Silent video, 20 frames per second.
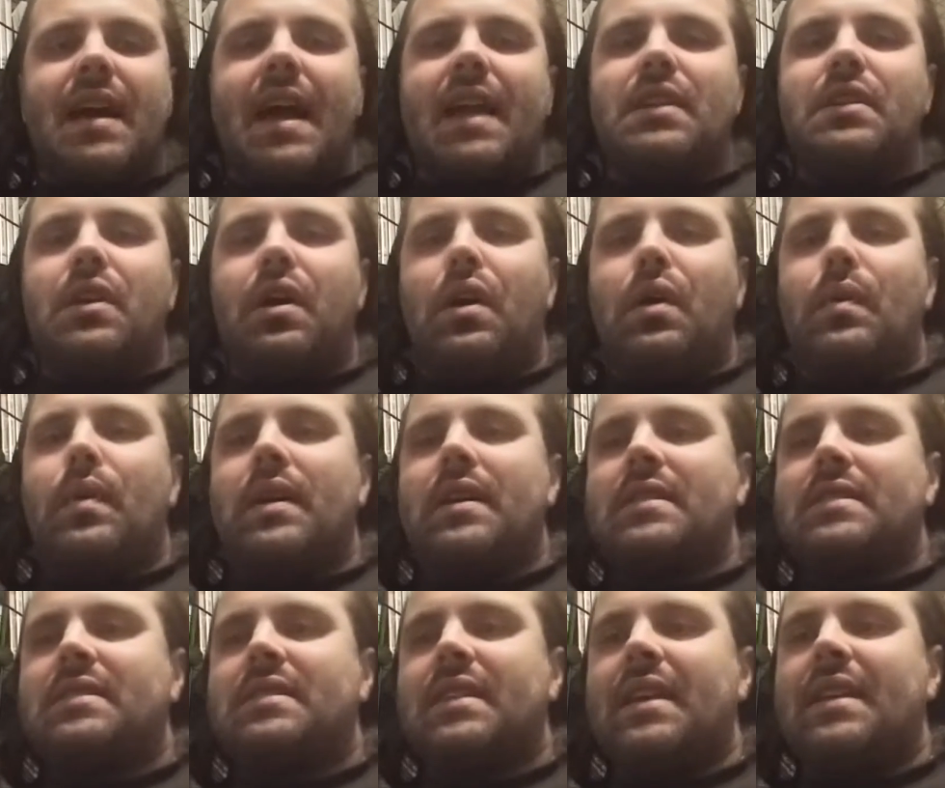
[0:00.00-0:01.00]
I know
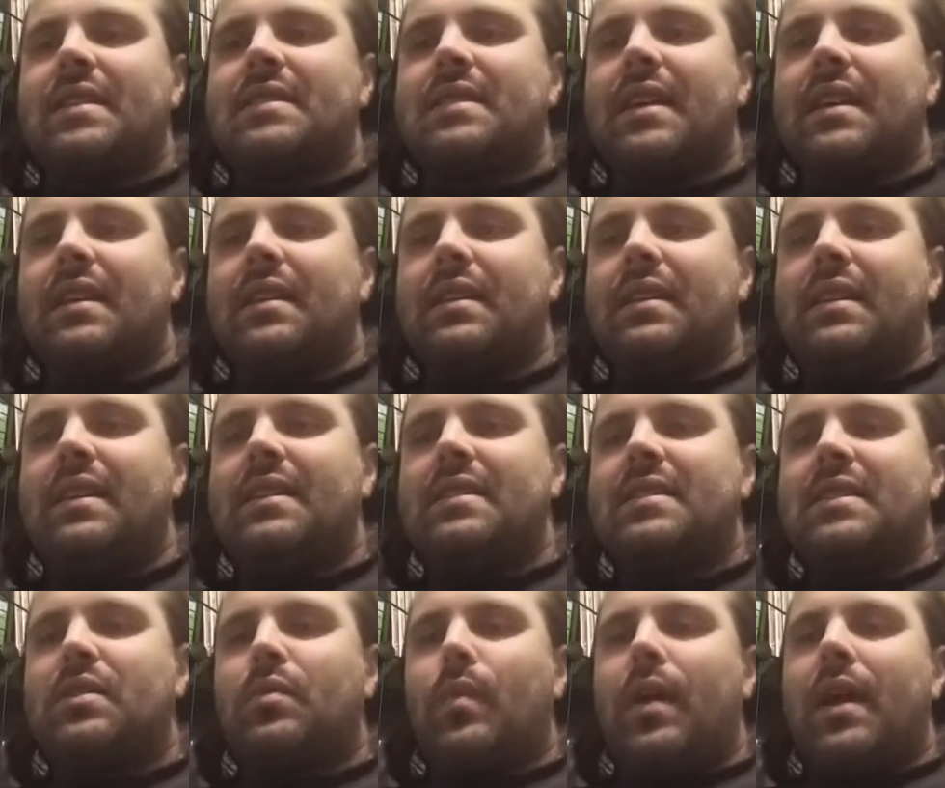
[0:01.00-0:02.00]
it's a
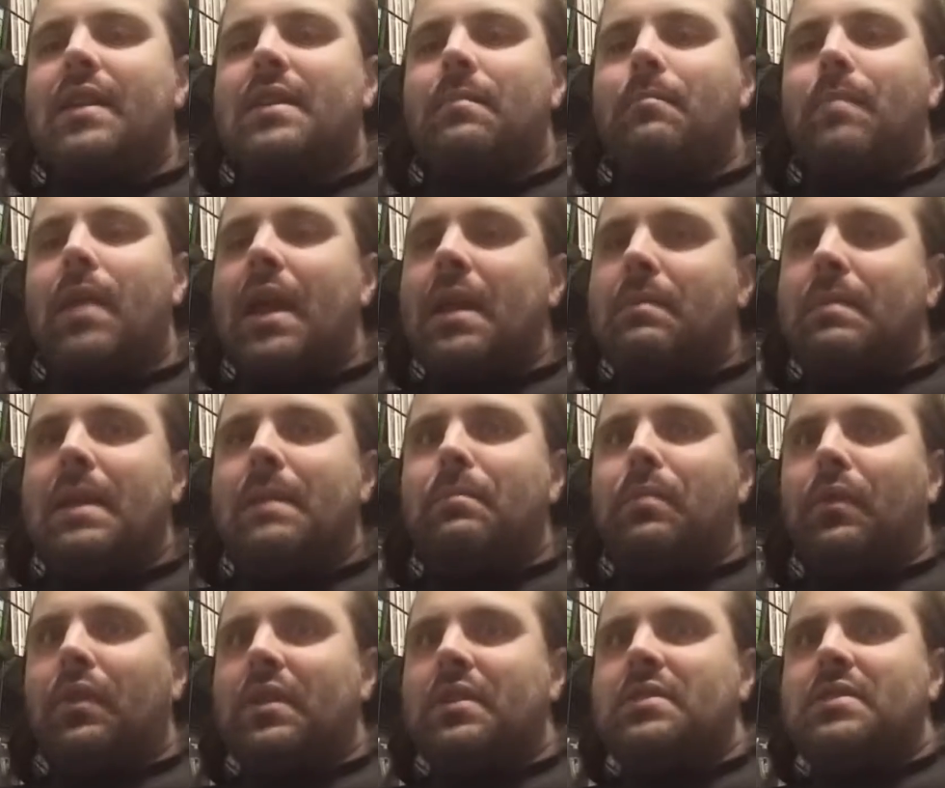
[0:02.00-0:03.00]
easy way to bait
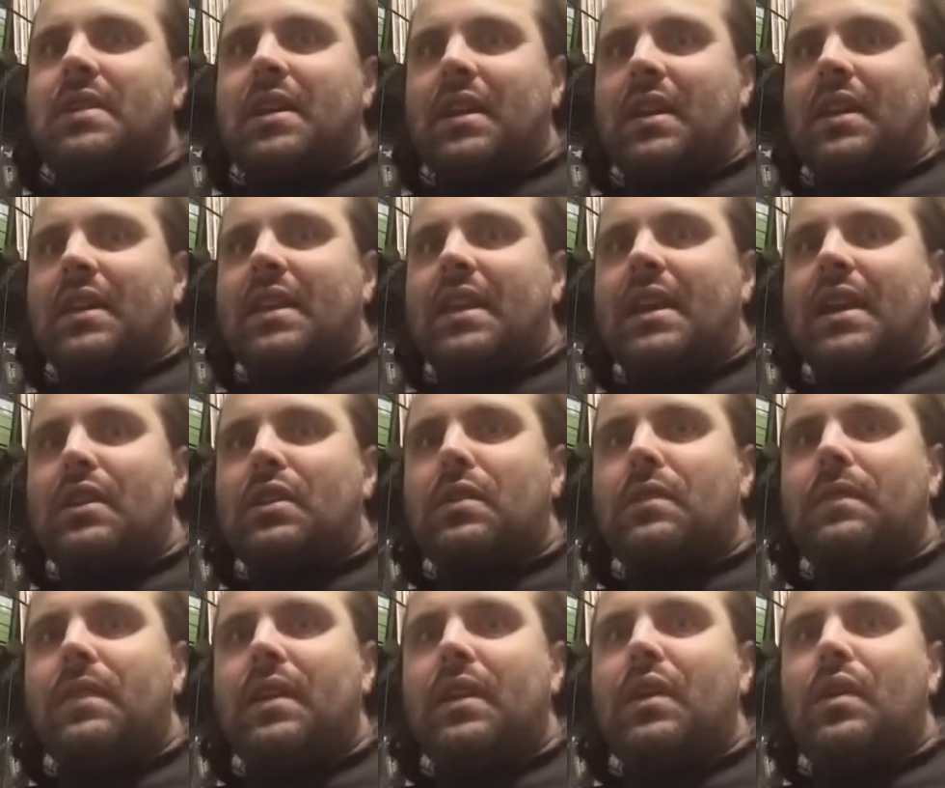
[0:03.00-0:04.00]
people into clicking on your
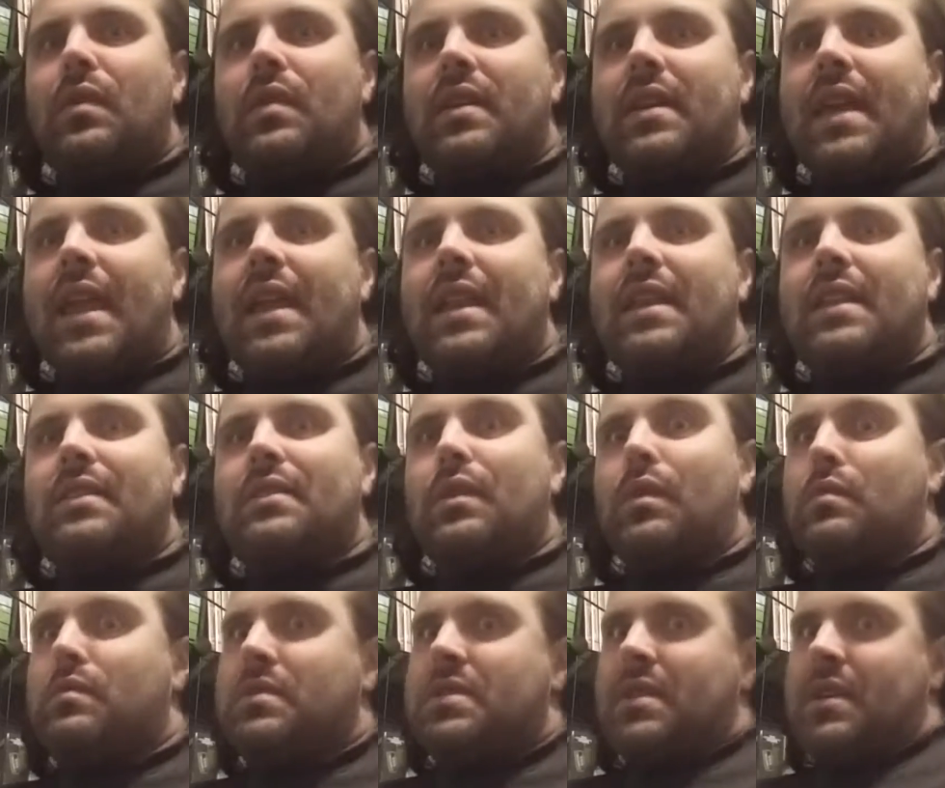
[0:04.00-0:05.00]
video and gaining
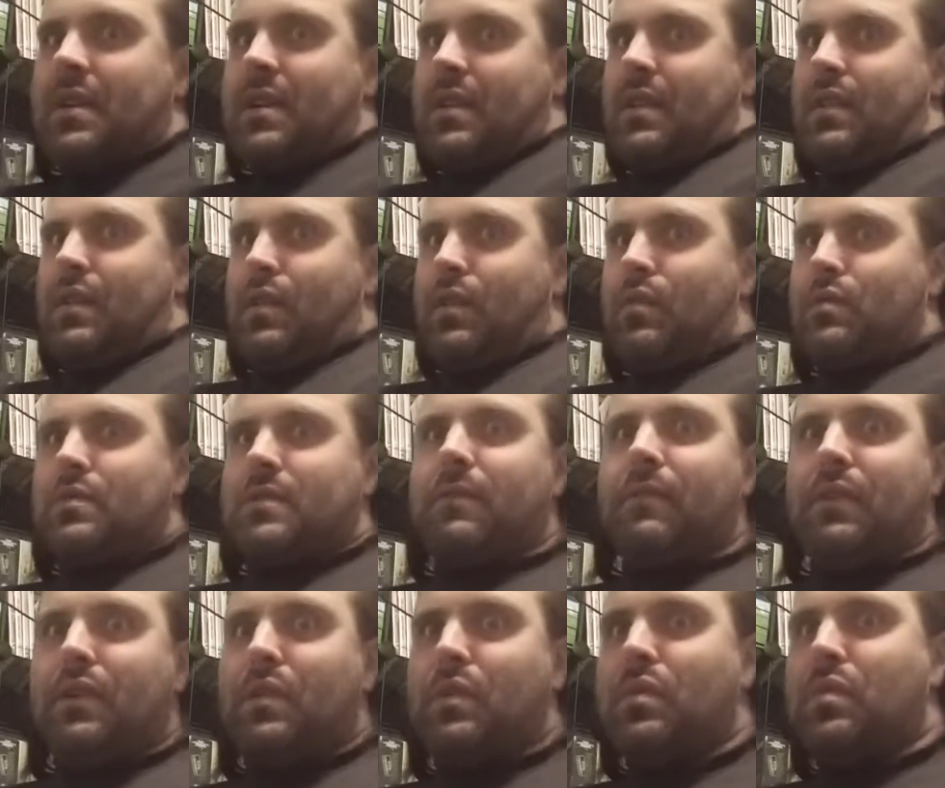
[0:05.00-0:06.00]
those
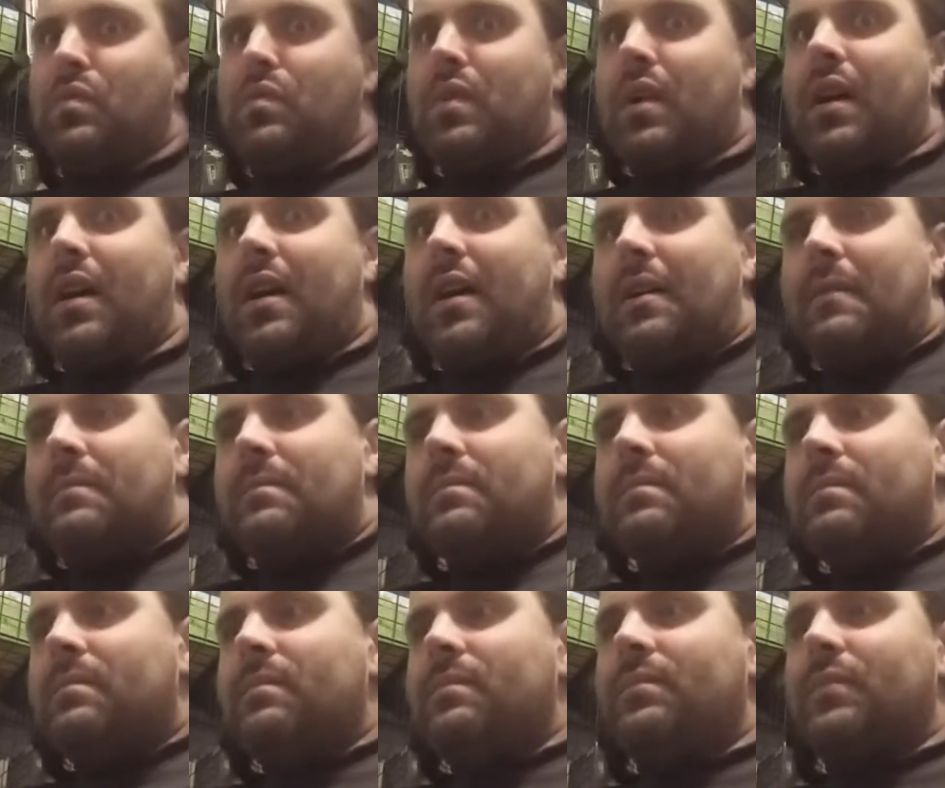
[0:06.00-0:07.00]
few
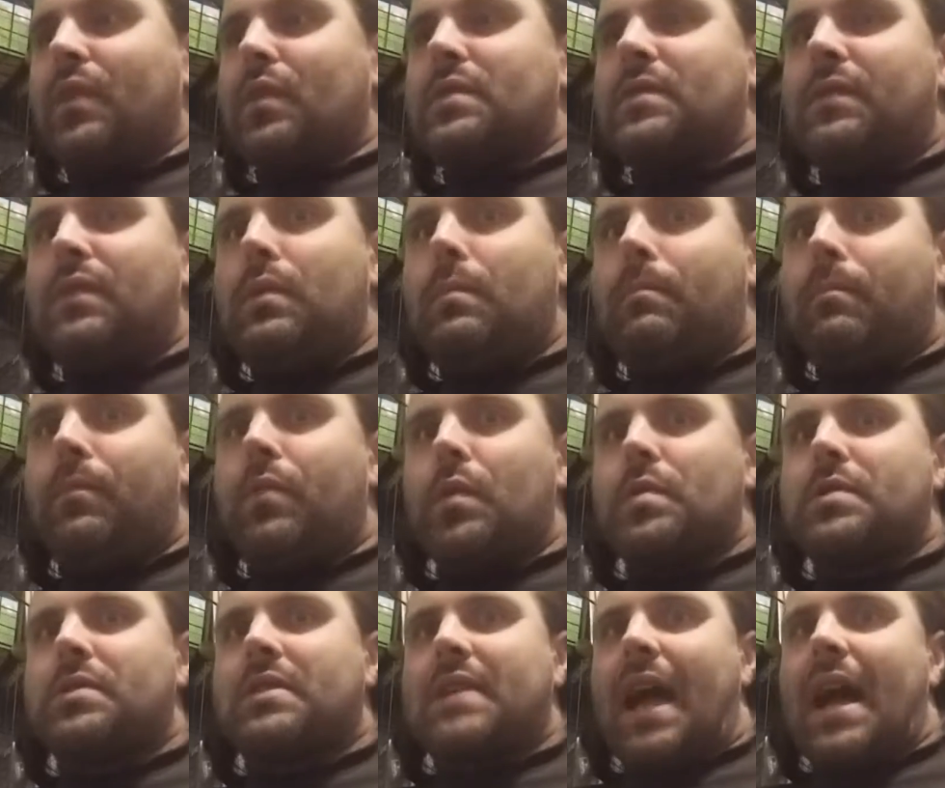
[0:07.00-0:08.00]

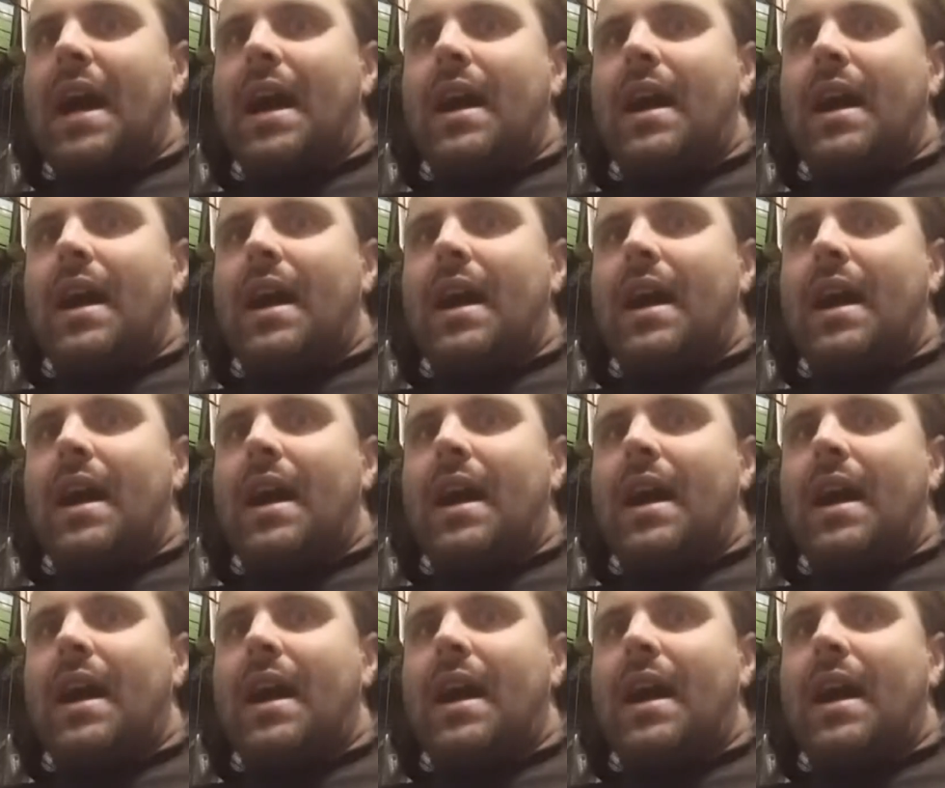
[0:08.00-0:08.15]
those